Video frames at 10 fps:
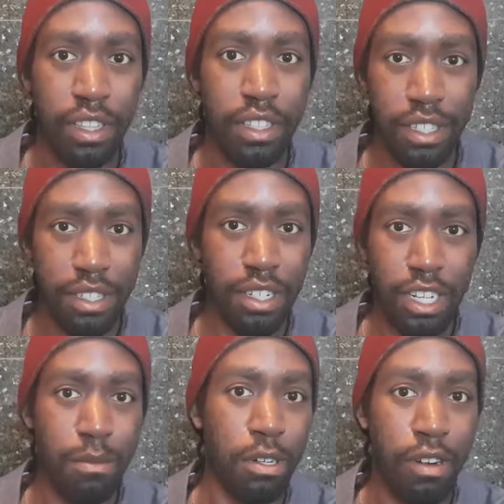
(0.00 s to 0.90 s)
This is the
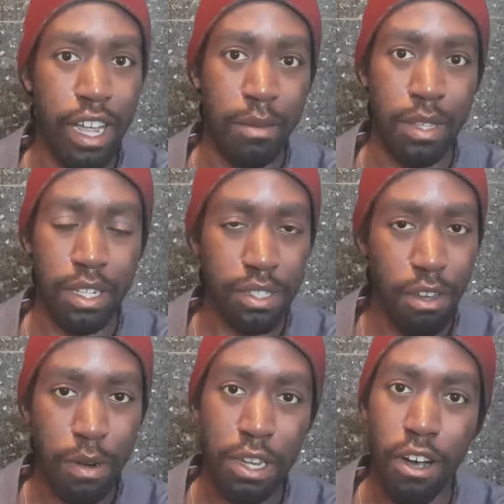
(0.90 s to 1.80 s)
type of crap that's
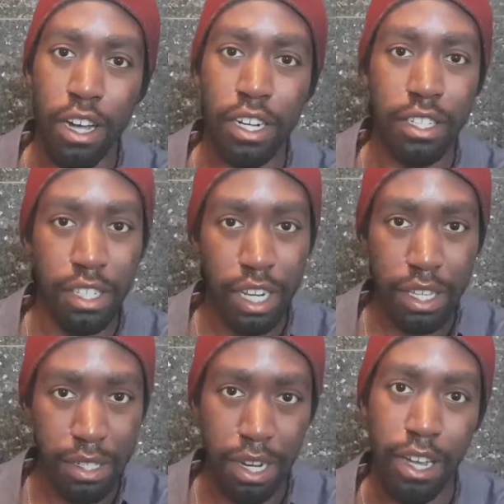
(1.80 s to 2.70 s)
going on in
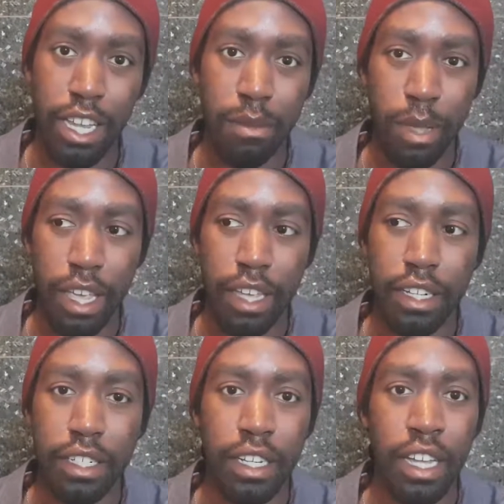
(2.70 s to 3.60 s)
today's time,
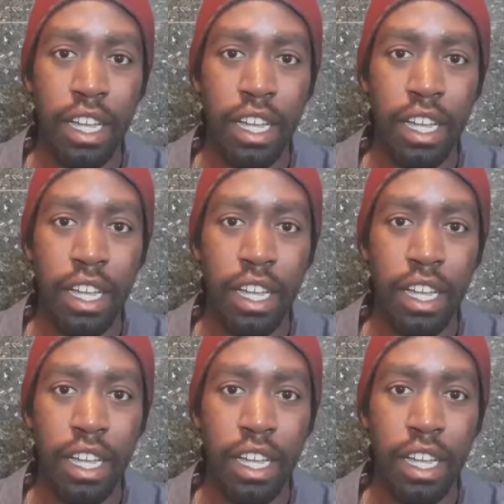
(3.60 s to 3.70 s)
and